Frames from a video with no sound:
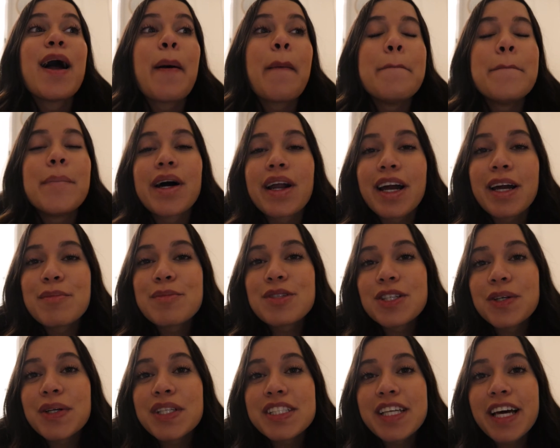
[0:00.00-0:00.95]
But I am
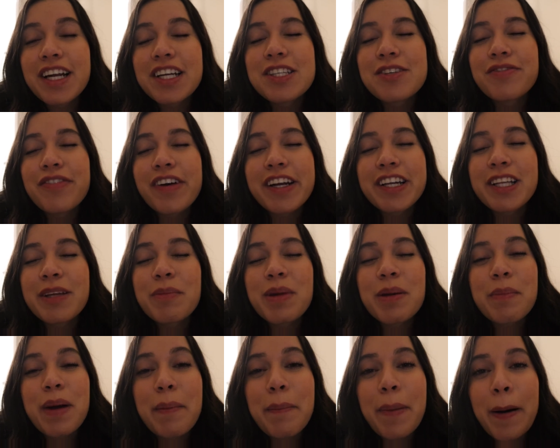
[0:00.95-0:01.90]
so excited to finally
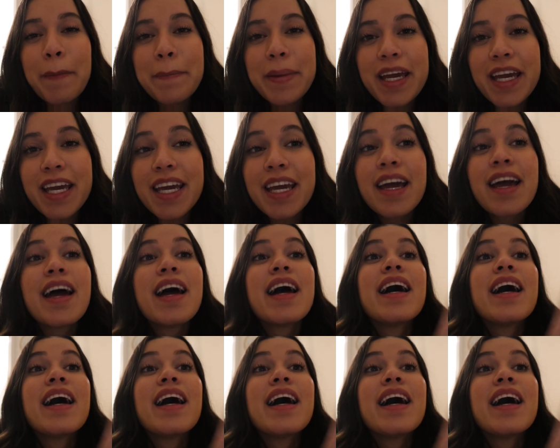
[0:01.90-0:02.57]
meet my puppy.